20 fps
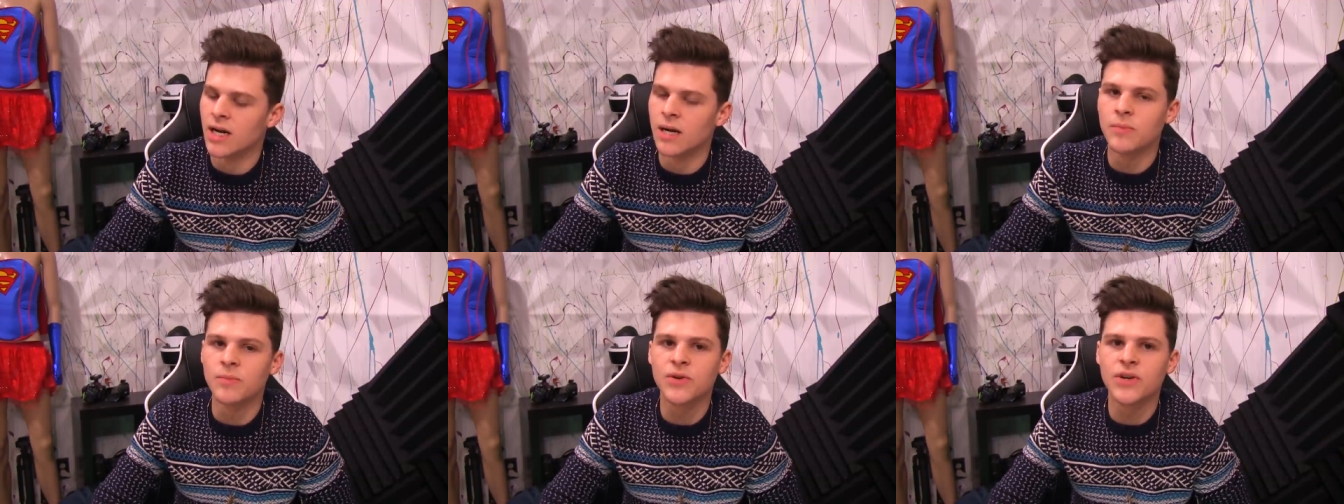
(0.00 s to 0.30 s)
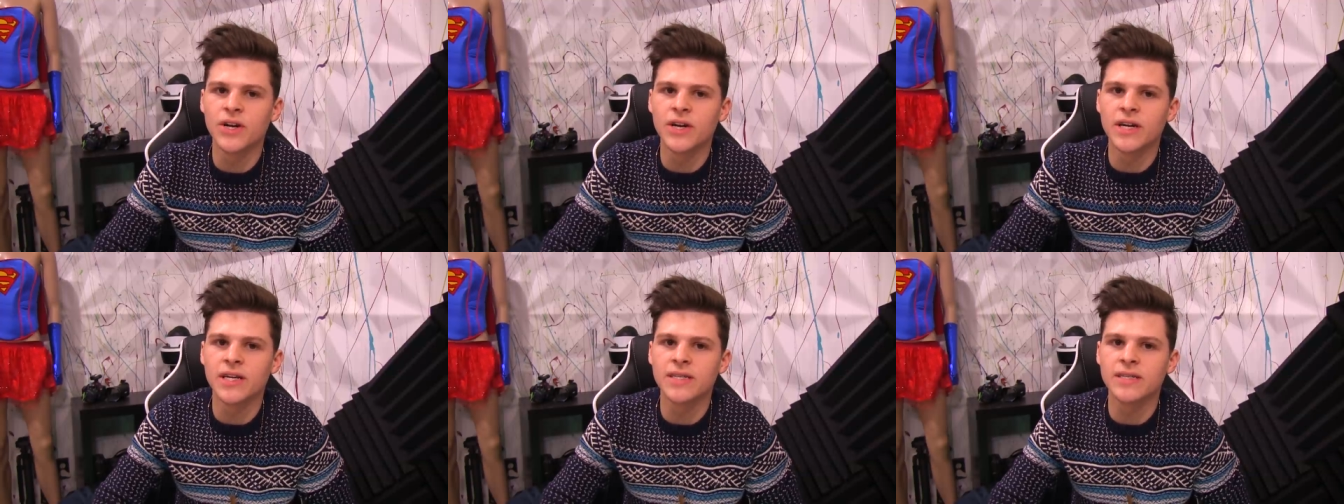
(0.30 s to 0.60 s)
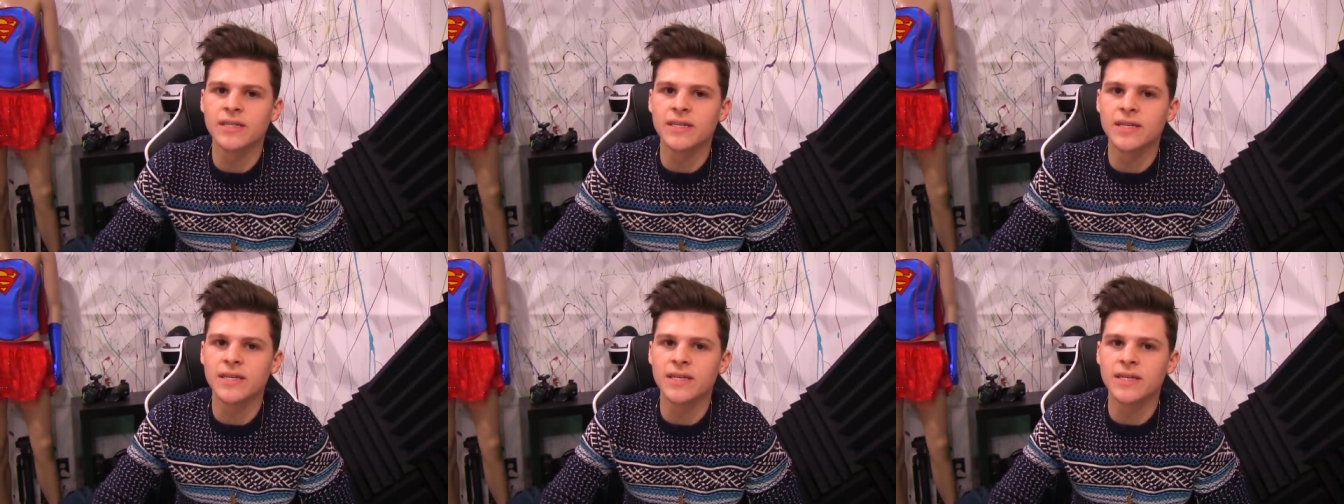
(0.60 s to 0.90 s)
I'm gonna
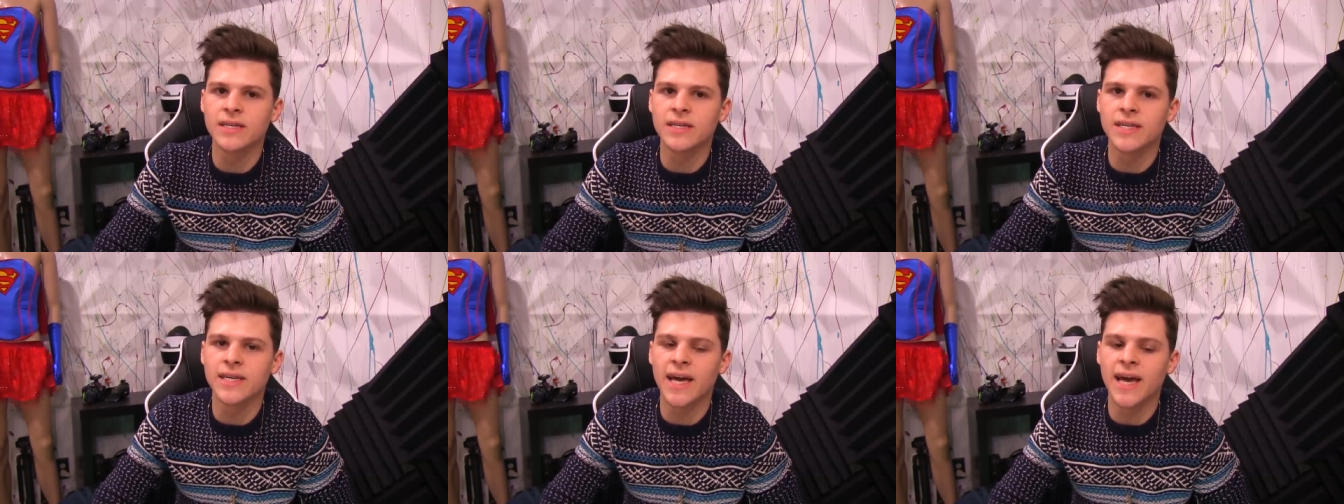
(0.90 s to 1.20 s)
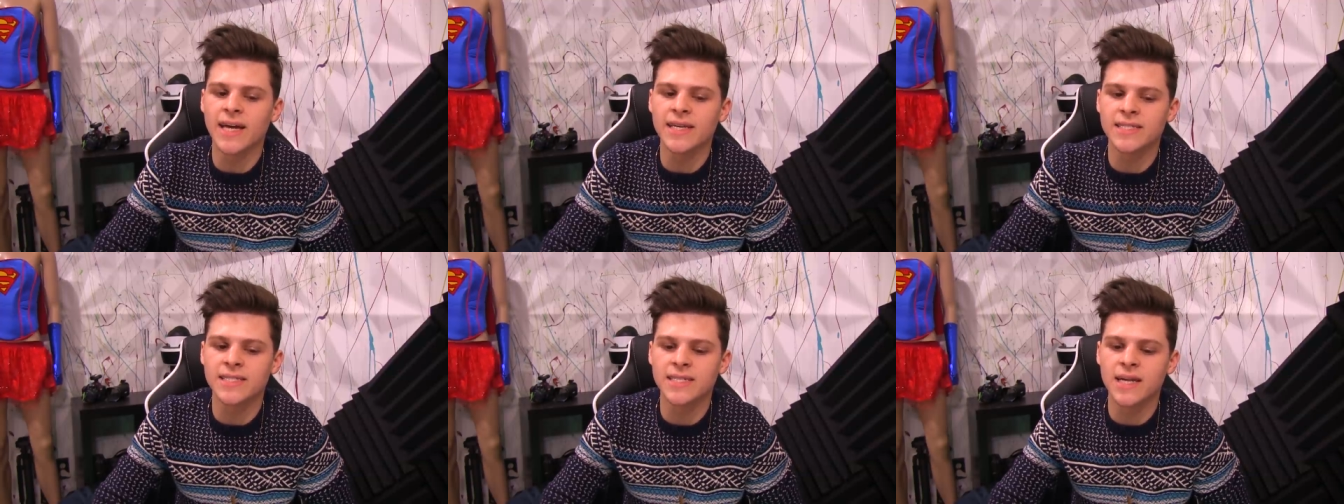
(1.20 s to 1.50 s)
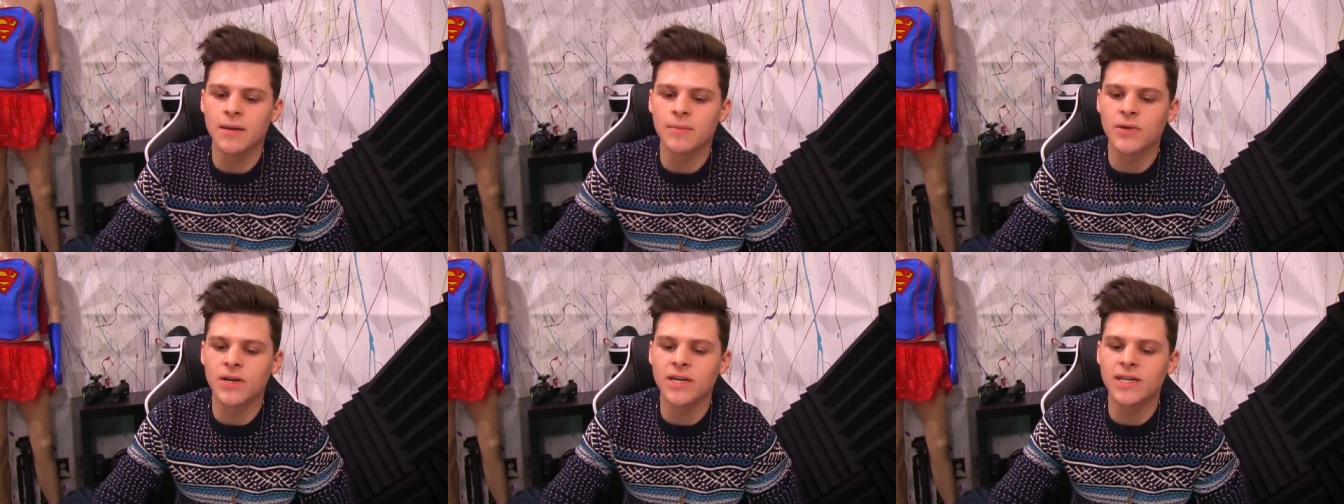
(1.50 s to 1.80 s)
guess,
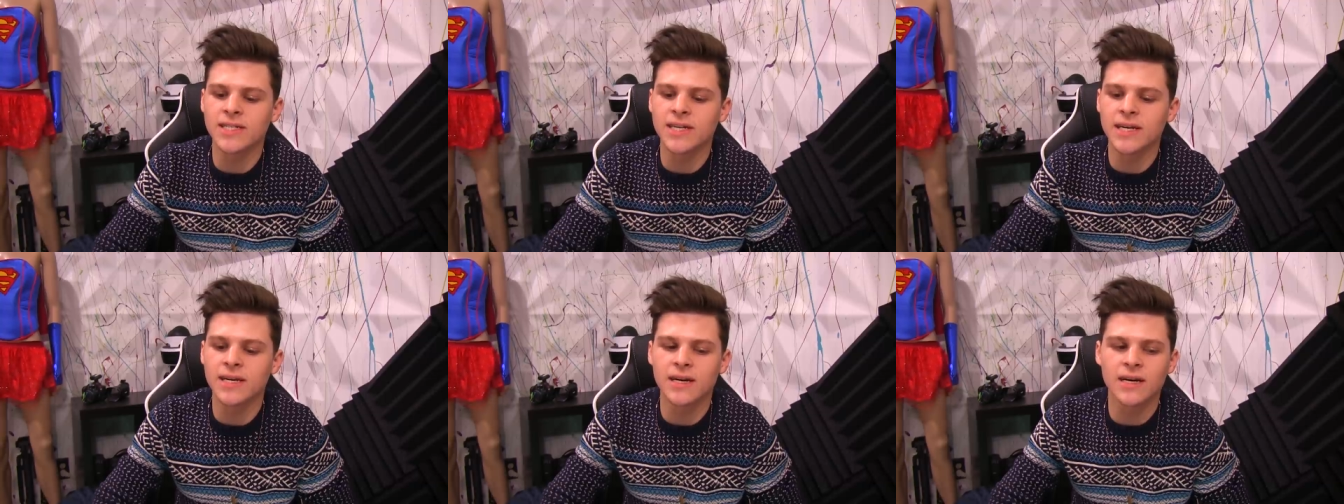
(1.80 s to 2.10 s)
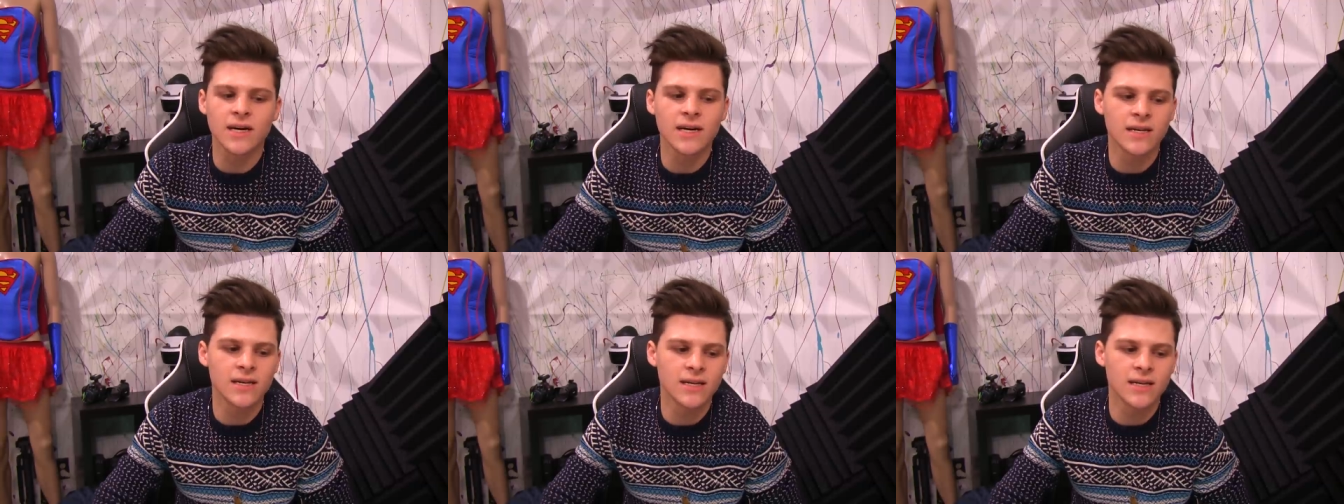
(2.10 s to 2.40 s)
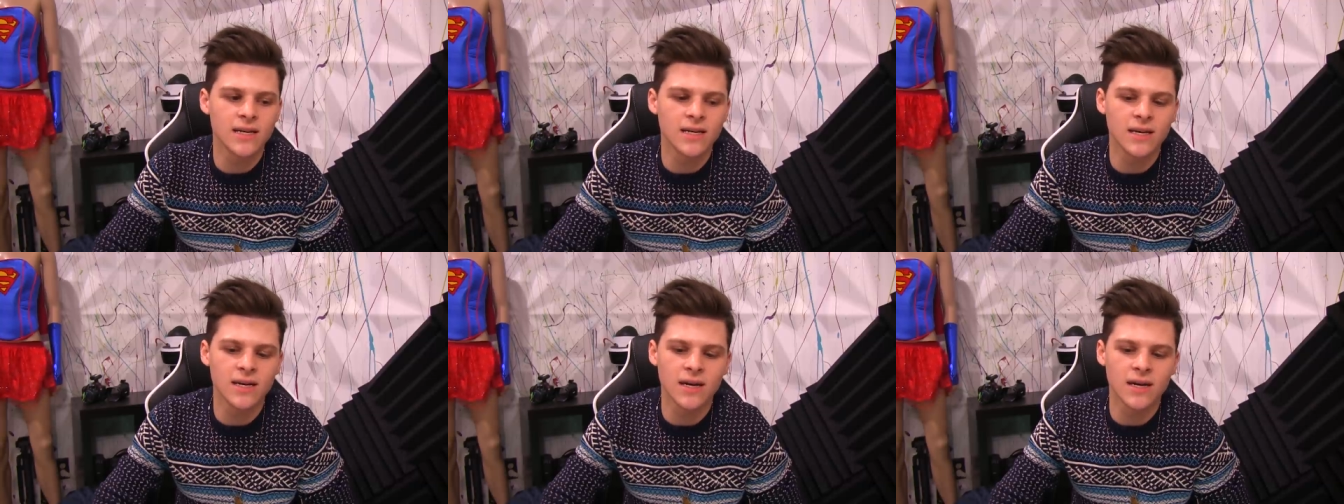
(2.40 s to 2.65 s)
I'm gonna take a,